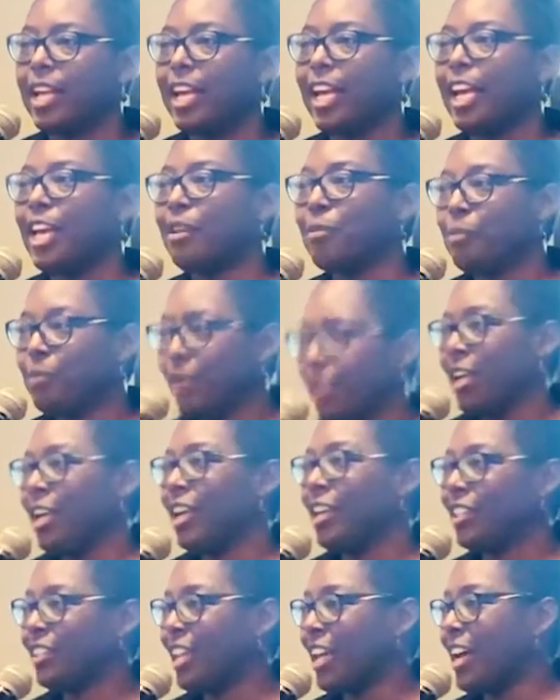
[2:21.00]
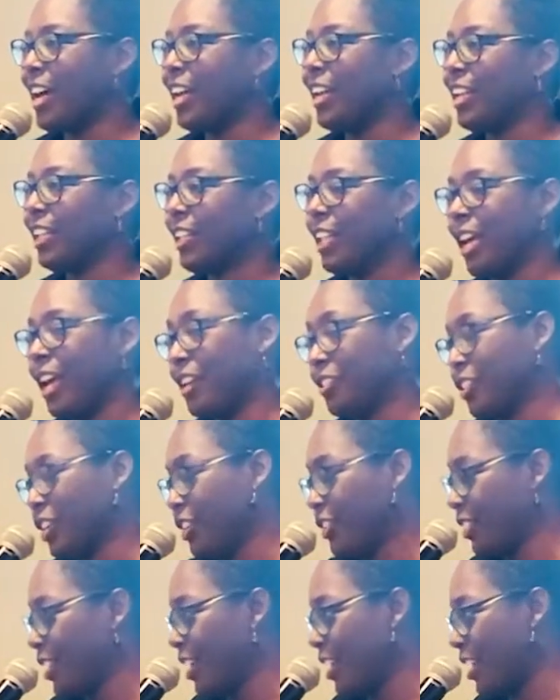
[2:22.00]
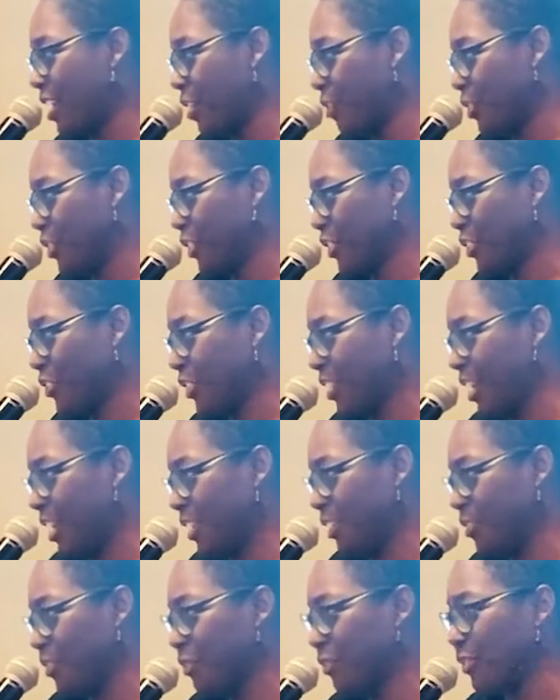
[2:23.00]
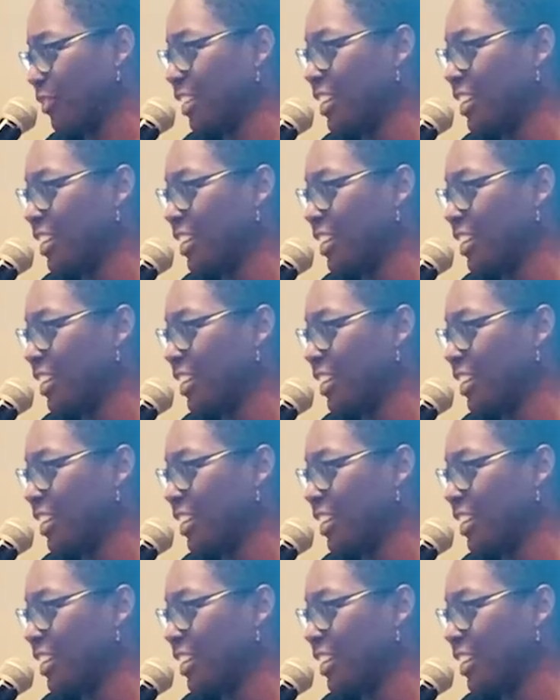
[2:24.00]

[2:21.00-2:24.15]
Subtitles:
And being that, as I said, I was a creative,